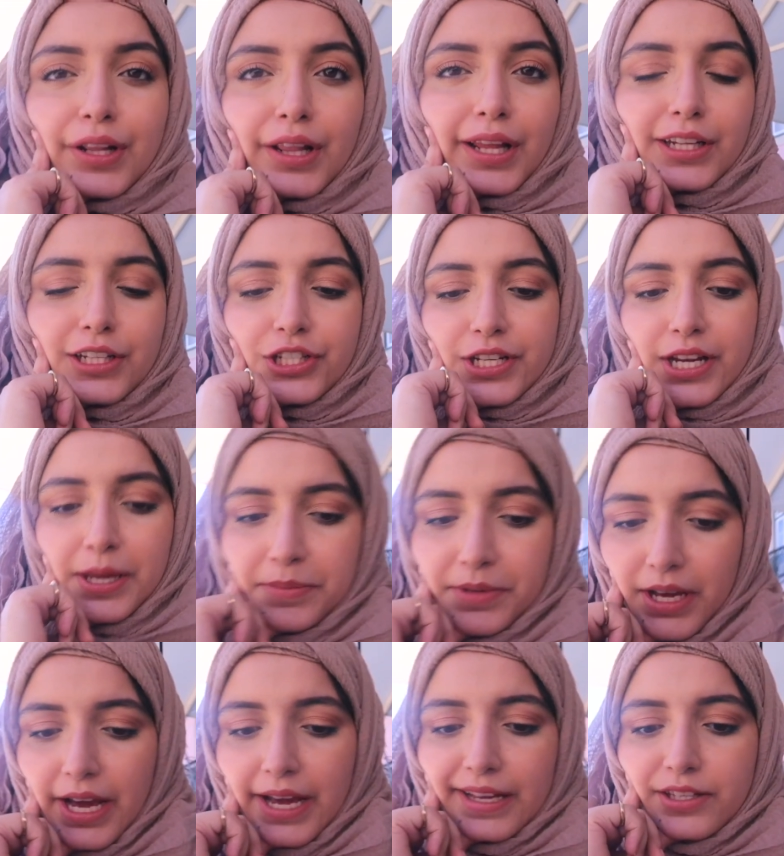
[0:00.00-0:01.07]
Lunchtime,
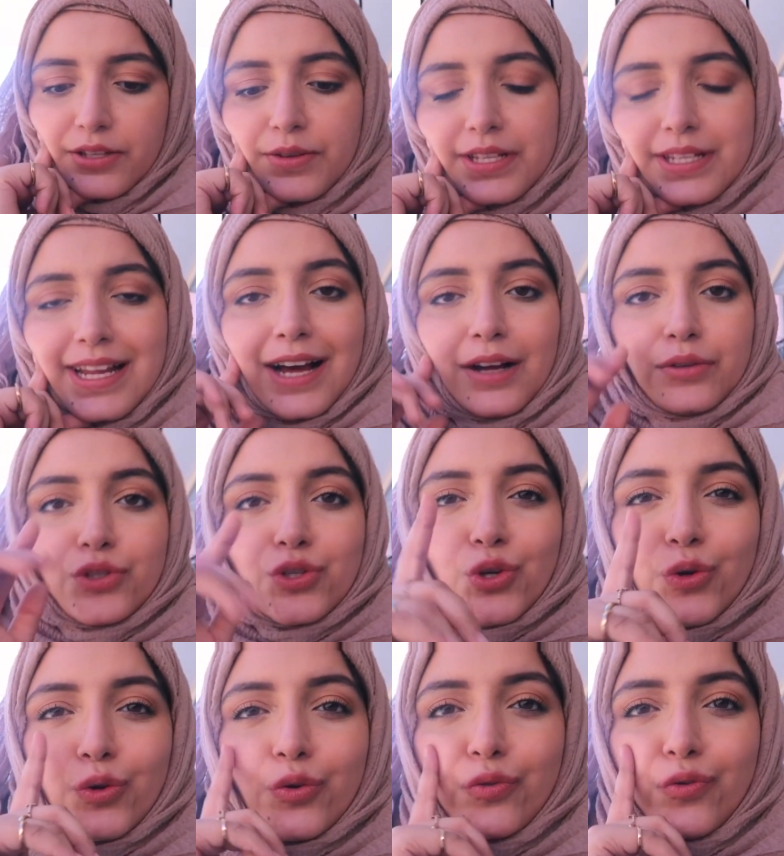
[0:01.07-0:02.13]
guys. So it's now
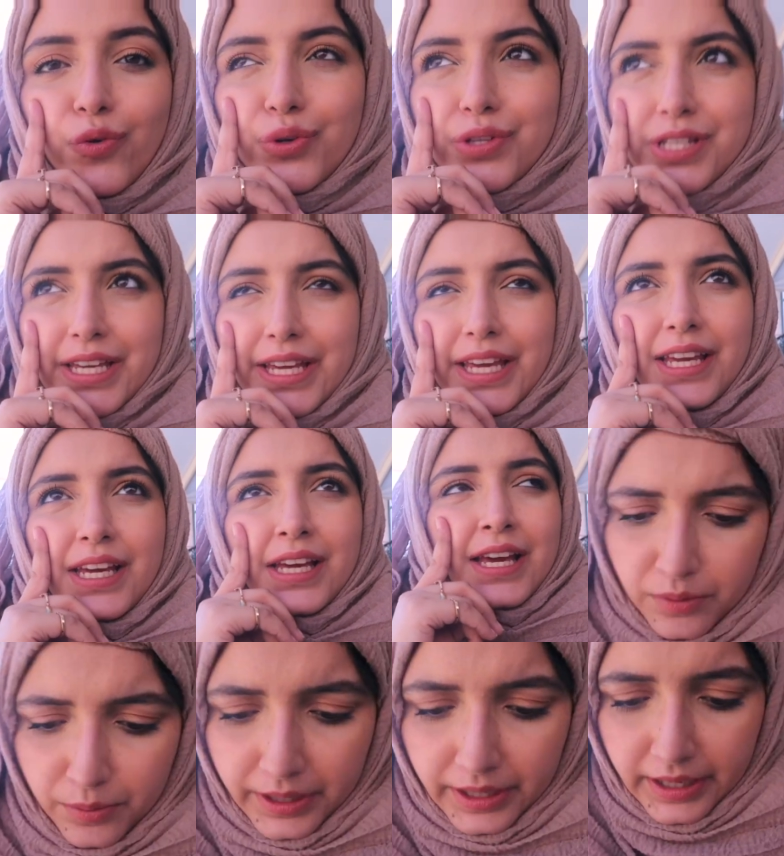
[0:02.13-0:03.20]
two forty.
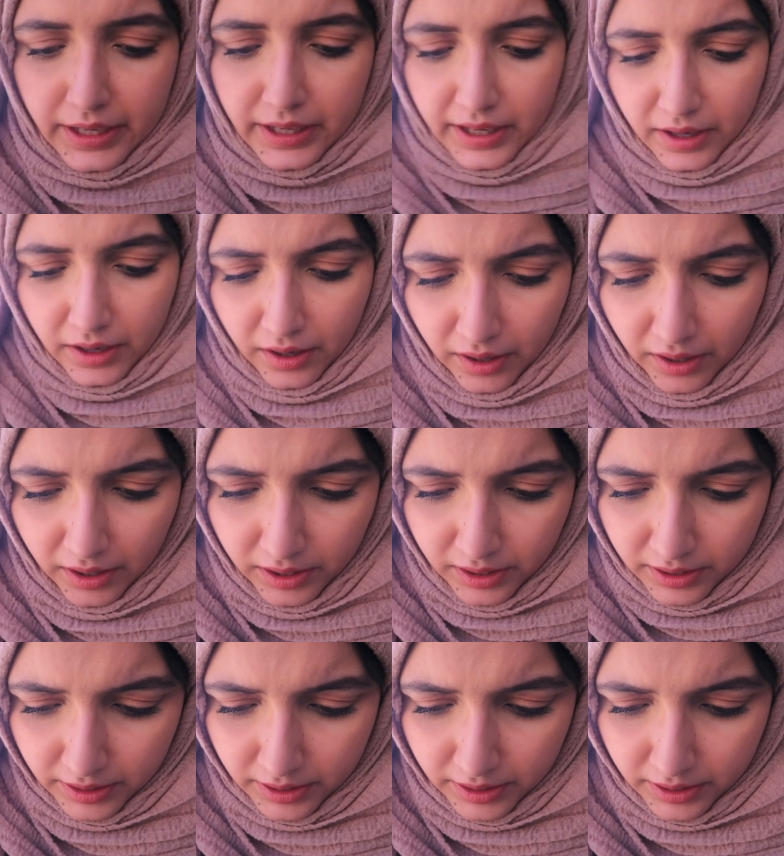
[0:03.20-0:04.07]
We are